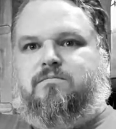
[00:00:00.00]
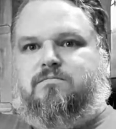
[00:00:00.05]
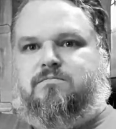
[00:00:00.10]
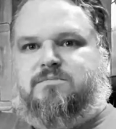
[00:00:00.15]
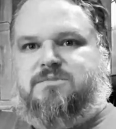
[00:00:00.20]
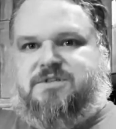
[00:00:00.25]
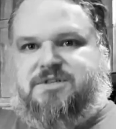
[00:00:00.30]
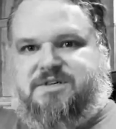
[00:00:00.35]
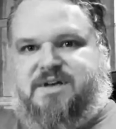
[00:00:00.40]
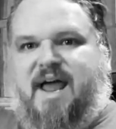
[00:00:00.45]

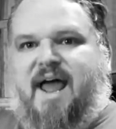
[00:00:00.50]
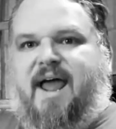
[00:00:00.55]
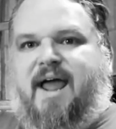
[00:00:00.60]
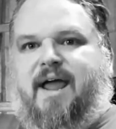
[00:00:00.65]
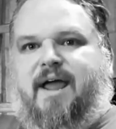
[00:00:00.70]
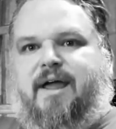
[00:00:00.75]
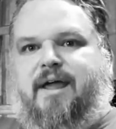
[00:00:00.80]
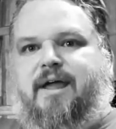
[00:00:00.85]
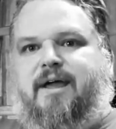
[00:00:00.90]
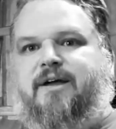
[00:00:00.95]

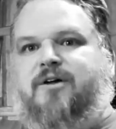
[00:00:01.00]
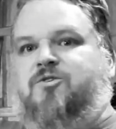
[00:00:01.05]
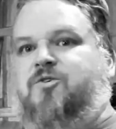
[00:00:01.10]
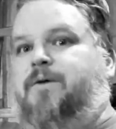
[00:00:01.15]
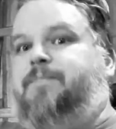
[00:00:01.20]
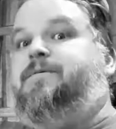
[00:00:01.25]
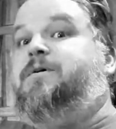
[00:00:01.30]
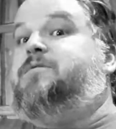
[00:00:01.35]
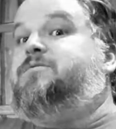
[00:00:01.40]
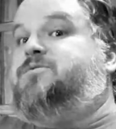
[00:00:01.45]
today in
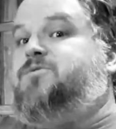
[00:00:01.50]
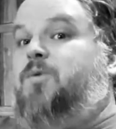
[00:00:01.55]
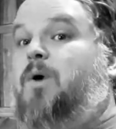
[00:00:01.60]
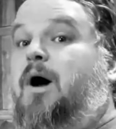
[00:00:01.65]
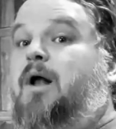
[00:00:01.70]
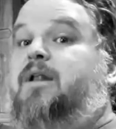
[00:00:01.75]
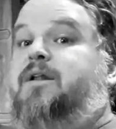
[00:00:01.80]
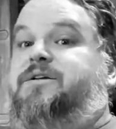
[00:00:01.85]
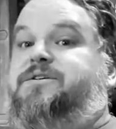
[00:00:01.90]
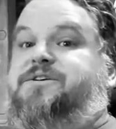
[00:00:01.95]

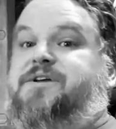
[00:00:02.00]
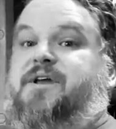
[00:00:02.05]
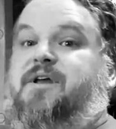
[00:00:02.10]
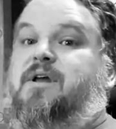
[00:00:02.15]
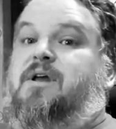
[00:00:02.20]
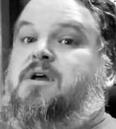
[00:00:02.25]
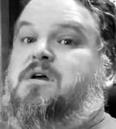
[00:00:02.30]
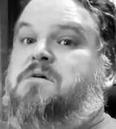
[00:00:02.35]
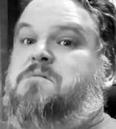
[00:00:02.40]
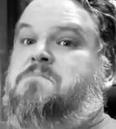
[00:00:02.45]
cryptozoology,
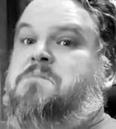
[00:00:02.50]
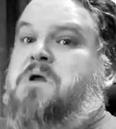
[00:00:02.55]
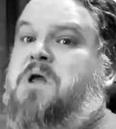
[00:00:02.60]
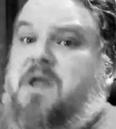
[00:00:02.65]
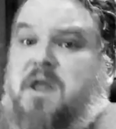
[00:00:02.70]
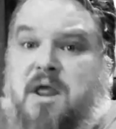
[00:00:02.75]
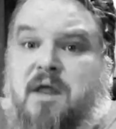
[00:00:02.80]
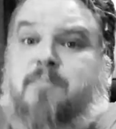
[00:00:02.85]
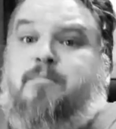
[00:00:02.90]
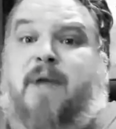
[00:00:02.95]

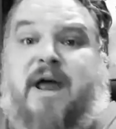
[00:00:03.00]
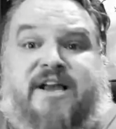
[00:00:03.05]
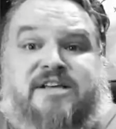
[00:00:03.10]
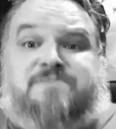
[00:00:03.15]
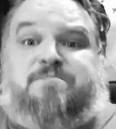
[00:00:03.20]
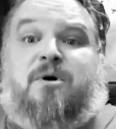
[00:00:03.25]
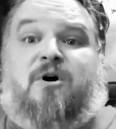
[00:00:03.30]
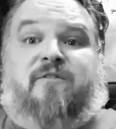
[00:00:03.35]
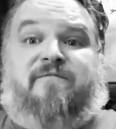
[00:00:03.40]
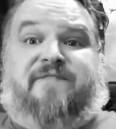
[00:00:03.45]
it makes
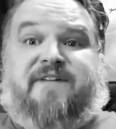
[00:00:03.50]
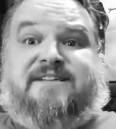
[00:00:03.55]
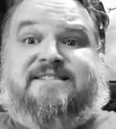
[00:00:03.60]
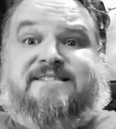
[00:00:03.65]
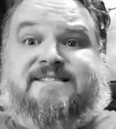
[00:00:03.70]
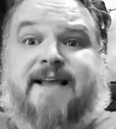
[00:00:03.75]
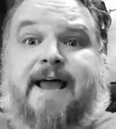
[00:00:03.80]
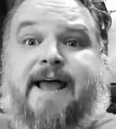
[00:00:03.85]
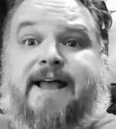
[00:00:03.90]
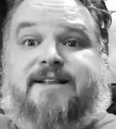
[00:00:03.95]
perfect
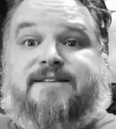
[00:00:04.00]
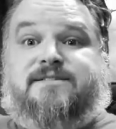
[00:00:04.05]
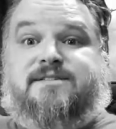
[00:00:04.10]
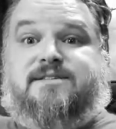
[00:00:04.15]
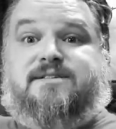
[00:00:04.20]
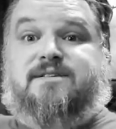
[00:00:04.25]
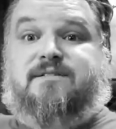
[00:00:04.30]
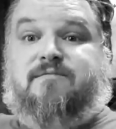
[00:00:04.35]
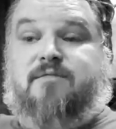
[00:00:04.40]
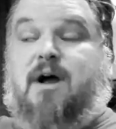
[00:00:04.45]

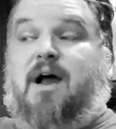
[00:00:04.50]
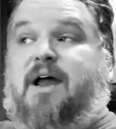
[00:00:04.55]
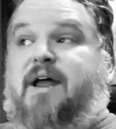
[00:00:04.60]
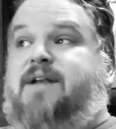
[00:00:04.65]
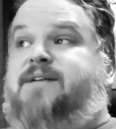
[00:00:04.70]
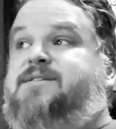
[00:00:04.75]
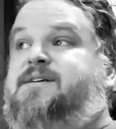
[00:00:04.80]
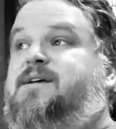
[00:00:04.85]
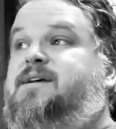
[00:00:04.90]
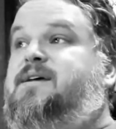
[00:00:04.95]
sense,
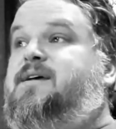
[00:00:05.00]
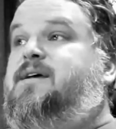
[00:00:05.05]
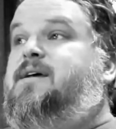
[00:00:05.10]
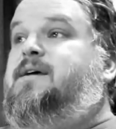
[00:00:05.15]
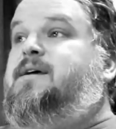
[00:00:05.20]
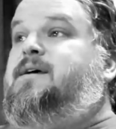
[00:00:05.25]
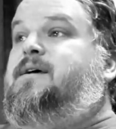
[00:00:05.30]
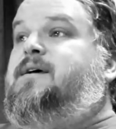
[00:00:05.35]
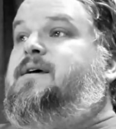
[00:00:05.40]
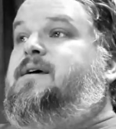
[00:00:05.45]
right?
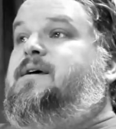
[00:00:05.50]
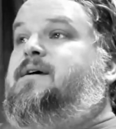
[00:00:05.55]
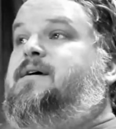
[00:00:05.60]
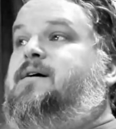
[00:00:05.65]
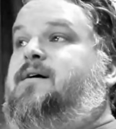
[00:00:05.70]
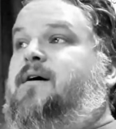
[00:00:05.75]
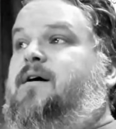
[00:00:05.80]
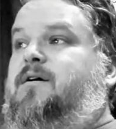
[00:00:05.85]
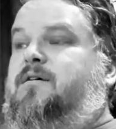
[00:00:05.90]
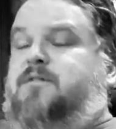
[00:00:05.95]

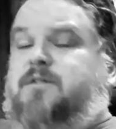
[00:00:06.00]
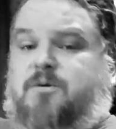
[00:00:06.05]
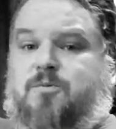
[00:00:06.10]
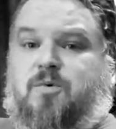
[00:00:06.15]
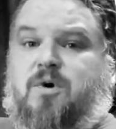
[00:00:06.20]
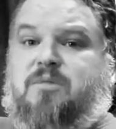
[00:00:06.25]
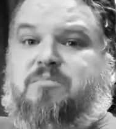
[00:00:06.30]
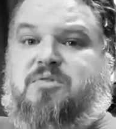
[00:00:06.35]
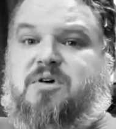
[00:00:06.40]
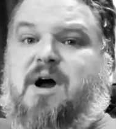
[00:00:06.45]
Only
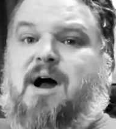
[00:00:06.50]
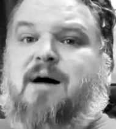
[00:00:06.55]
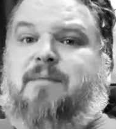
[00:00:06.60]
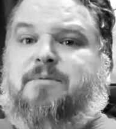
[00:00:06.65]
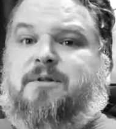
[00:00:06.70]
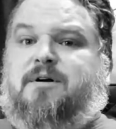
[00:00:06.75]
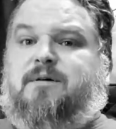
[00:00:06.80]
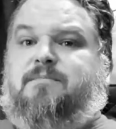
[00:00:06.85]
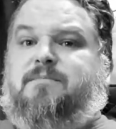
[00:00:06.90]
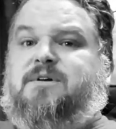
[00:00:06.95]
one
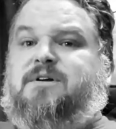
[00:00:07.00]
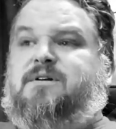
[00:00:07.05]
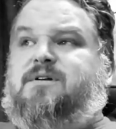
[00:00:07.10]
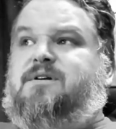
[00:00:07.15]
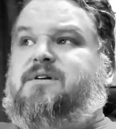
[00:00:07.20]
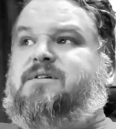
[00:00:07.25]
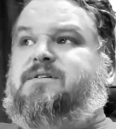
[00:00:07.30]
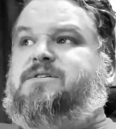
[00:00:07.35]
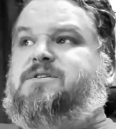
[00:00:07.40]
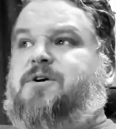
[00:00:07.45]
problem.
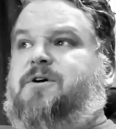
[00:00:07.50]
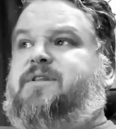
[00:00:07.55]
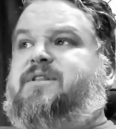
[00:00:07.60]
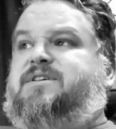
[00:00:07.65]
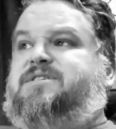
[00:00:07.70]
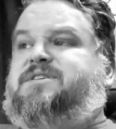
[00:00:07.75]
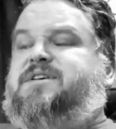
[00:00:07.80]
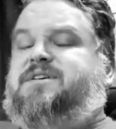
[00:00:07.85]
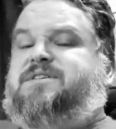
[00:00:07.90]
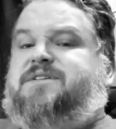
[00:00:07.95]
During the
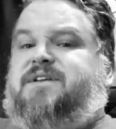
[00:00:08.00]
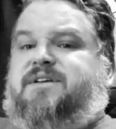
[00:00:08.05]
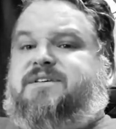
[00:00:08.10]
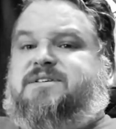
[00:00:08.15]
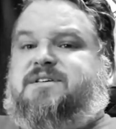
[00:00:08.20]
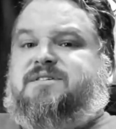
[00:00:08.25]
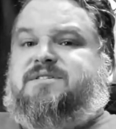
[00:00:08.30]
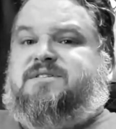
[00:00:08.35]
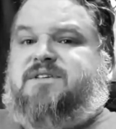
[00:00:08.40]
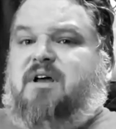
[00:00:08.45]
60s
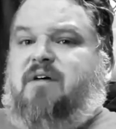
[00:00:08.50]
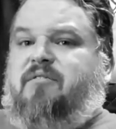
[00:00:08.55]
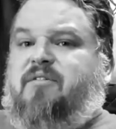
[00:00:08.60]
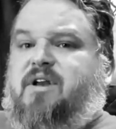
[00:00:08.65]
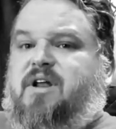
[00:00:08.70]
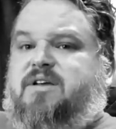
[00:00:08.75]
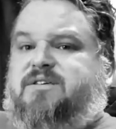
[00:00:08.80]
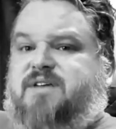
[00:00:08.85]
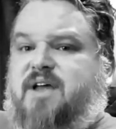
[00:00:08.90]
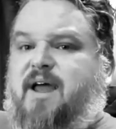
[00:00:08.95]
and
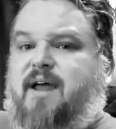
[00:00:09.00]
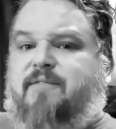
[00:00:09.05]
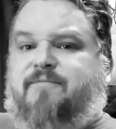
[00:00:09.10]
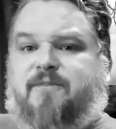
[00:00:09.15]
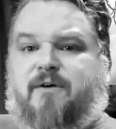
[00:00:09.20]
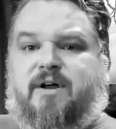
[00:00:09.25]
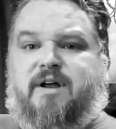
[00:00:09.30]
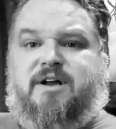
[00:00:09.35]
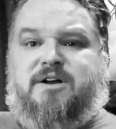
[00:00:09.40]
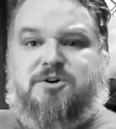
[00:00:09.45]
70s,
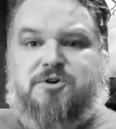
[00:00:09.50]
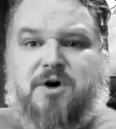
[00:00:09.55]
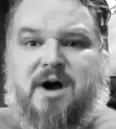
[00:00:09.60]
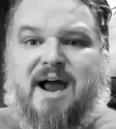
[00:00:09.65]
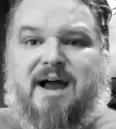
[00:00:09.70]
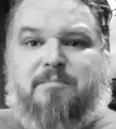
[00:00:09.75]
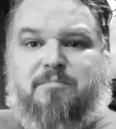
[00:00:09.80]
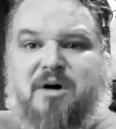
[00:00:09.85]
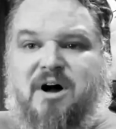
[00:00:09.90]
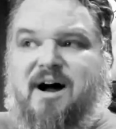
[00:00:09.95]
every
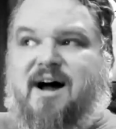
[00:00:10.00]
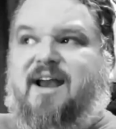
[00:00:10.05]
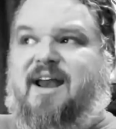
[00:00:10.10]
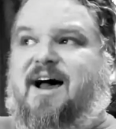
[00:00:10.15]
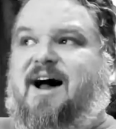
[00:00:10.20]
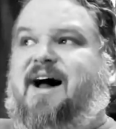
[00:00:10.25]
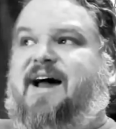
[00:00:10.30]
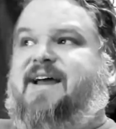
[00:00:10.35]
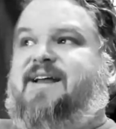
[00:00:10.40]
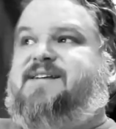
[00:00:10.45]
crackpot
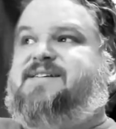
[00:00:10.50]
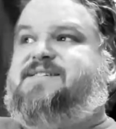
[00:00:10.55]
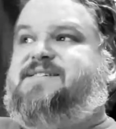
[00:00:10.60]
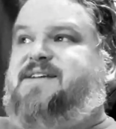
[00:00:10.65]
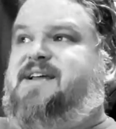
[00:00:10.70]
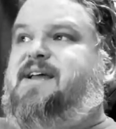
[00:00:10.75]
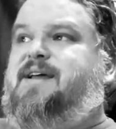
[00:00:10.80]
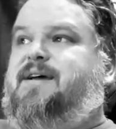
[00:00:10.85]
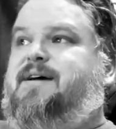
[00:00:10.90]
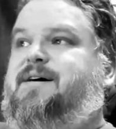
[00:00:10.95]

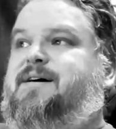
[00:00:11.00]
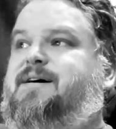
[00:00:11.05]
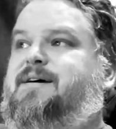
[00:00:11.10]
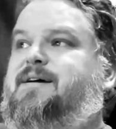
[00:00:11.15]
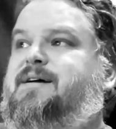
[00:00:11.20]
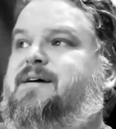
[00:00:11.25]
idea